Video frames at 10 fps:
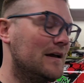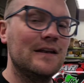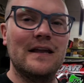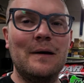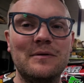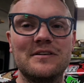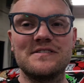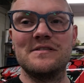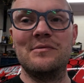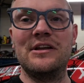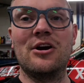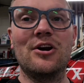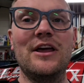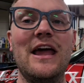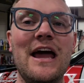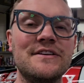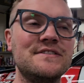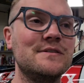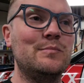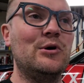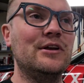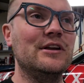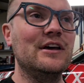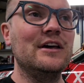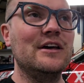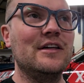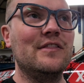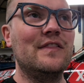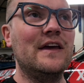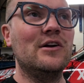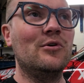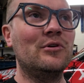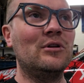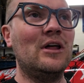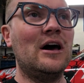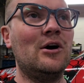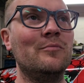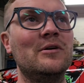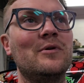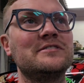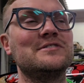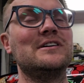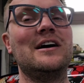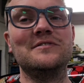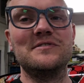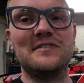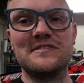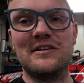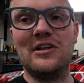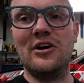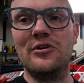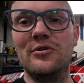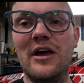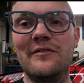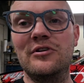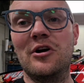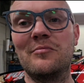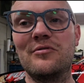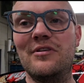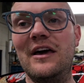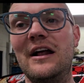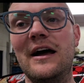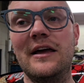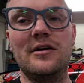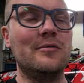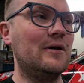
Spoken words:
not because somebody already has it, but they don't allow, Midwestern Council doesn't allow you to have a number that high up.